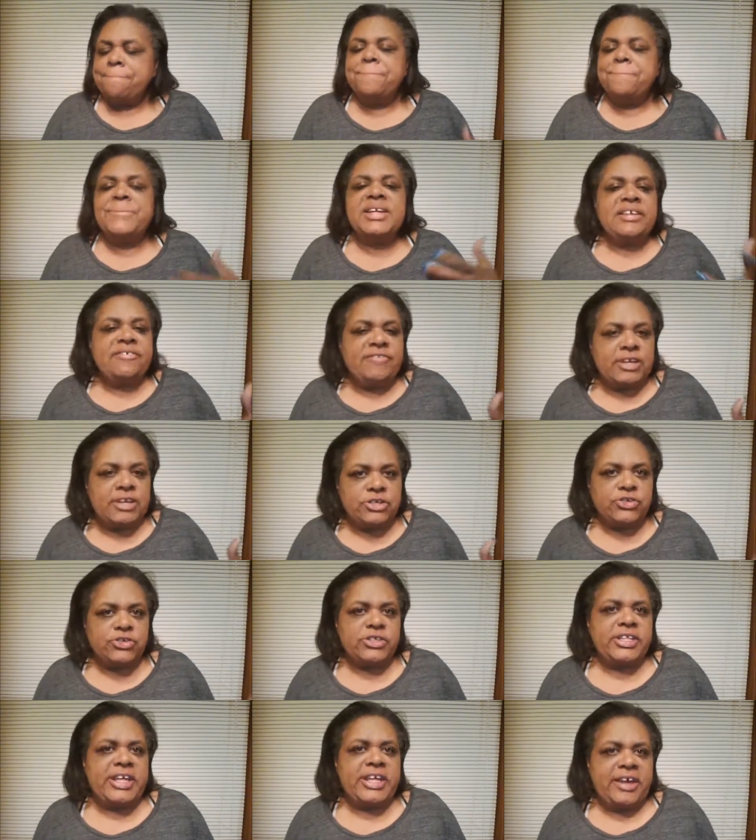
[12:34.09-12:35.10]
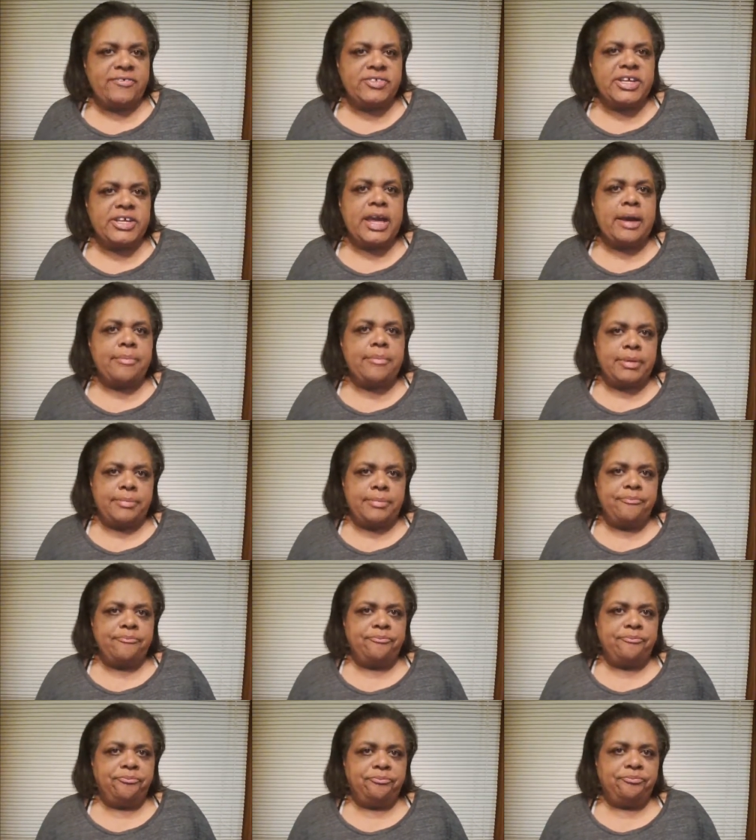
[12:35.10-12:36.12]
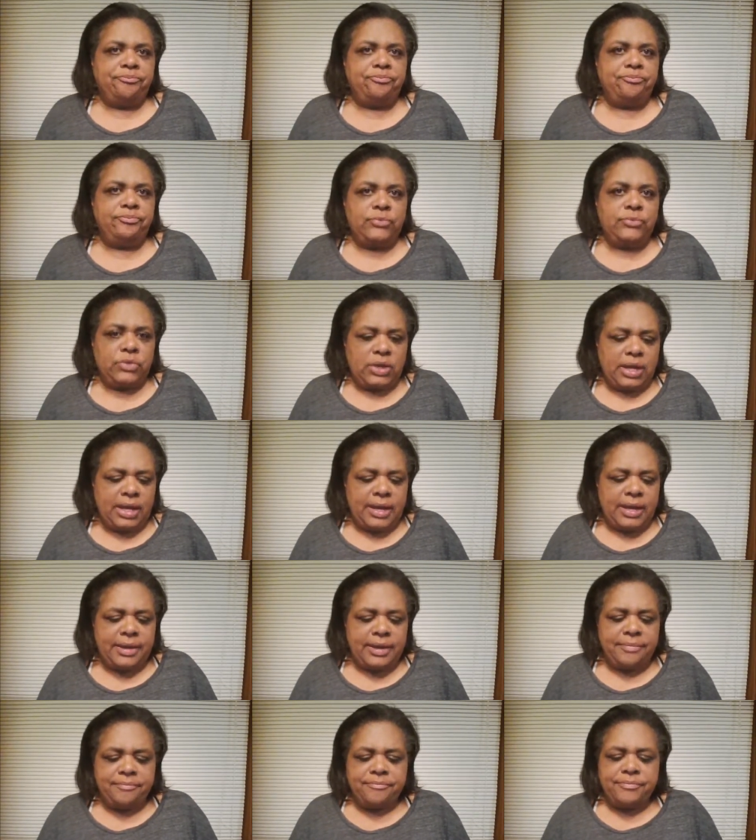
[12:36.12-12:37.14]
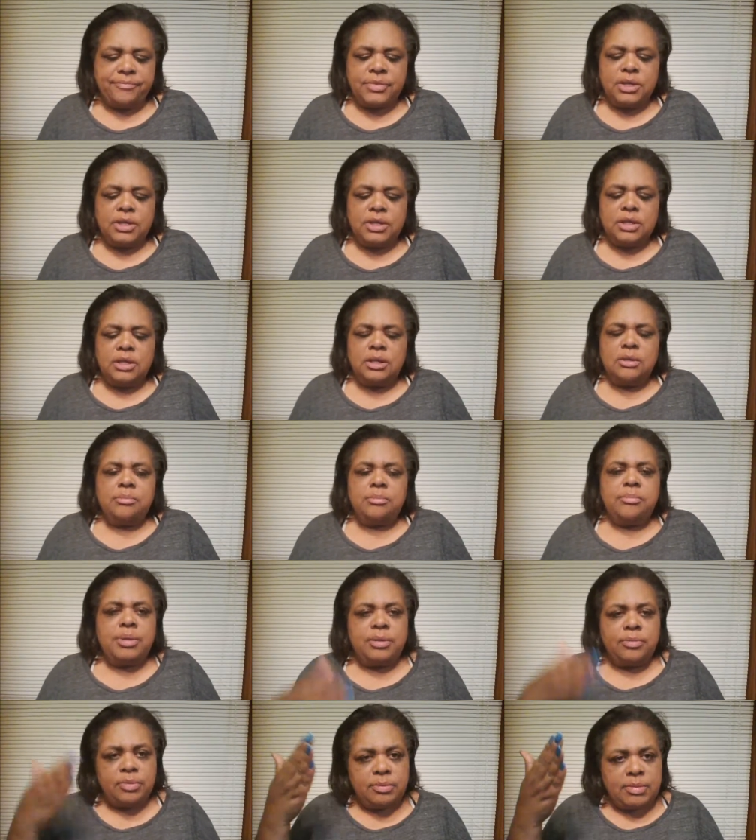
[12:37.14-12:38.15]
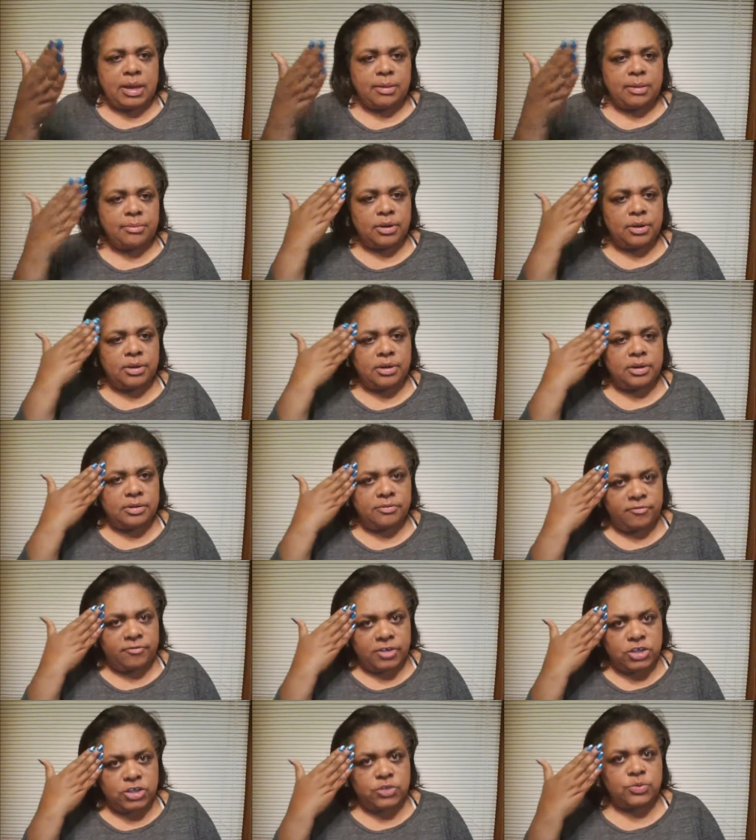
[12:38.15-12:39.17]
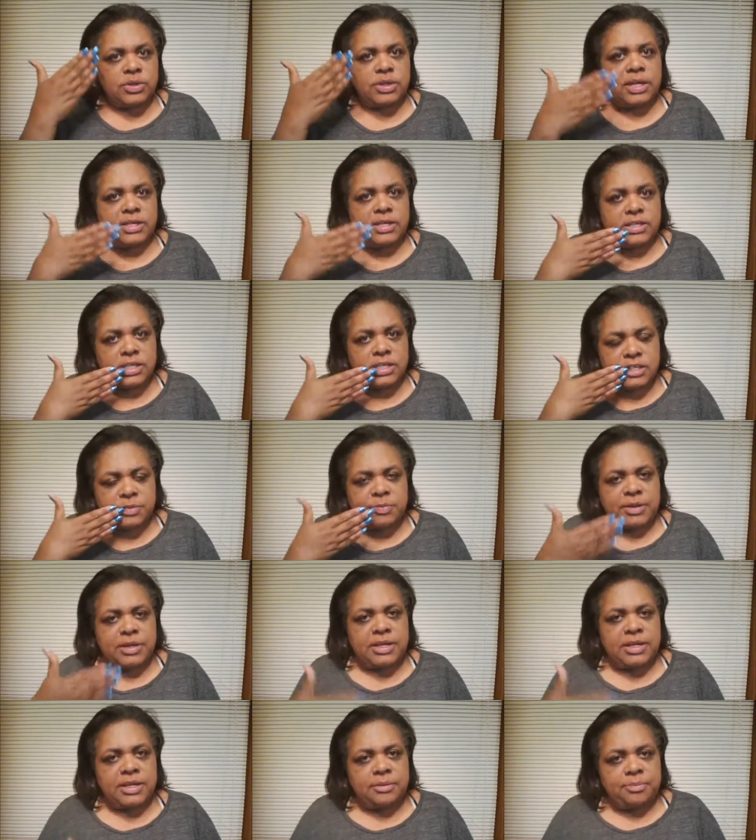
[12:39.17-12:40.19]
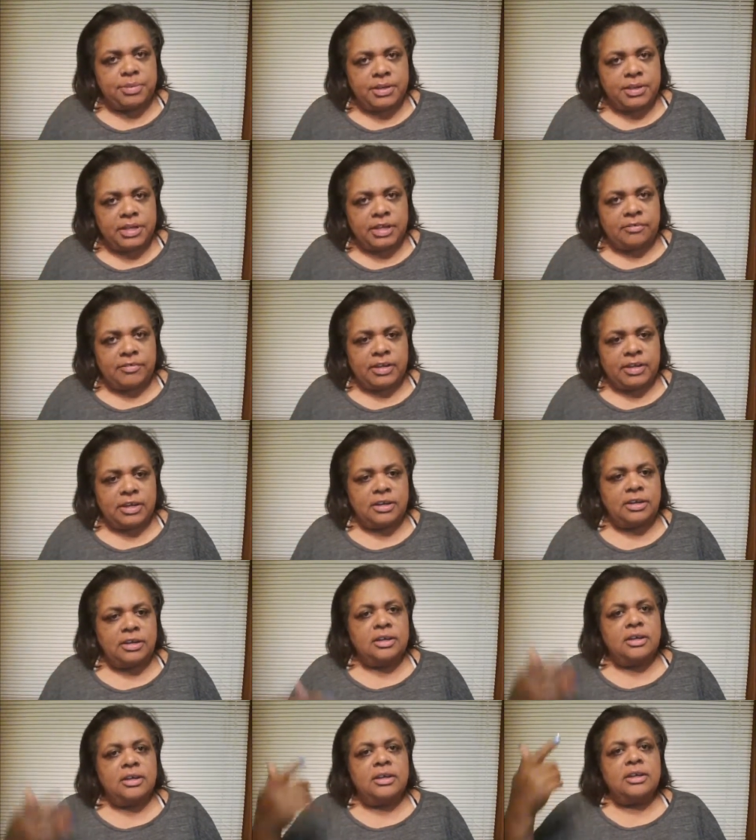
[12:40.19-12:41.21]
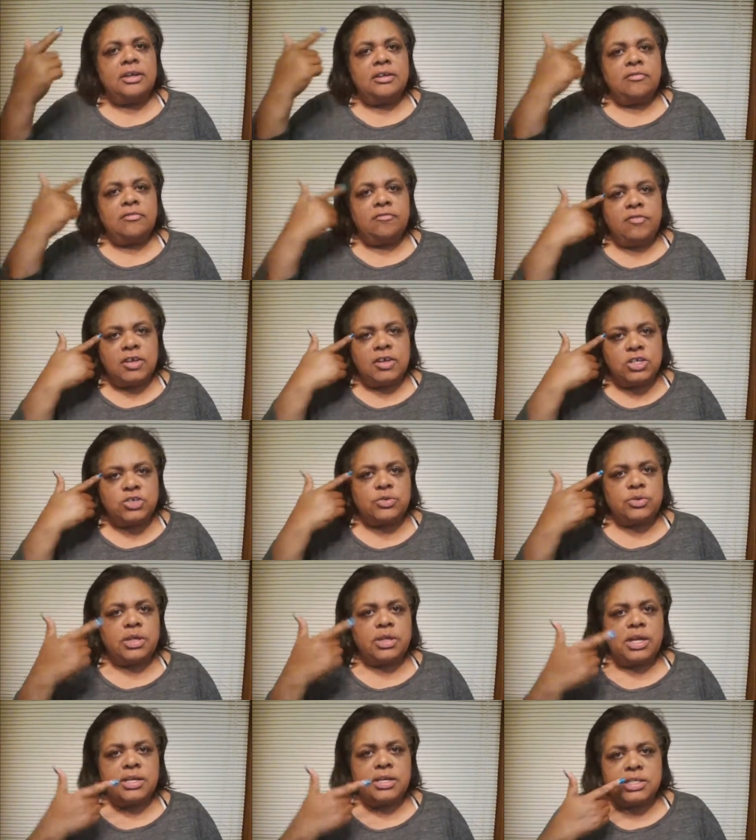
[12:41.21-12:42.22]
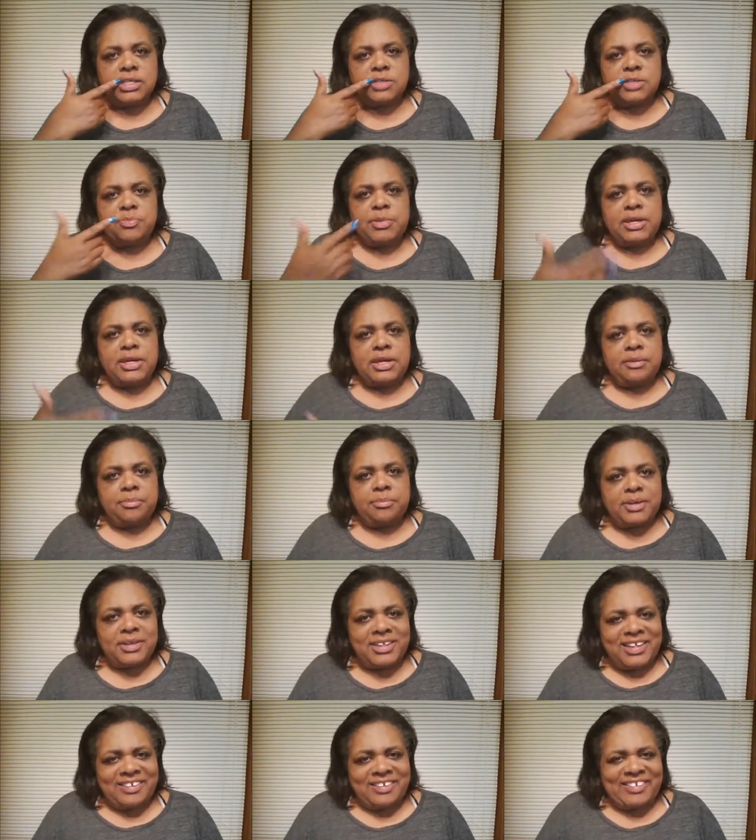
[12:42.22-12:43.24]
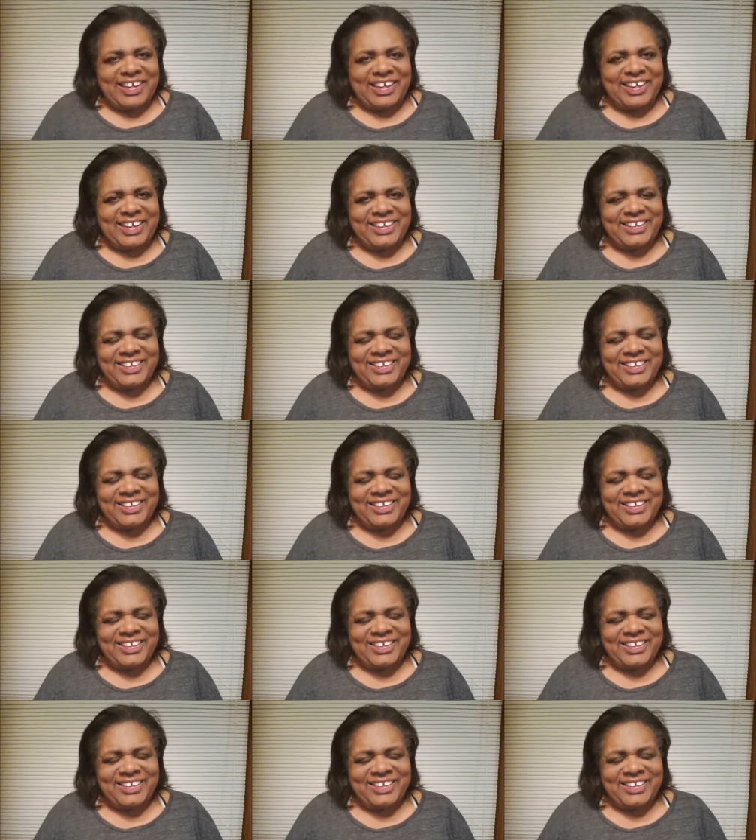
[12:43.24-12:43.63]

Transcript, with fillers: but eventually they have to happen. Okay? But remember, visualize it, speak it, believe it. Visualize it, speak it, believe it.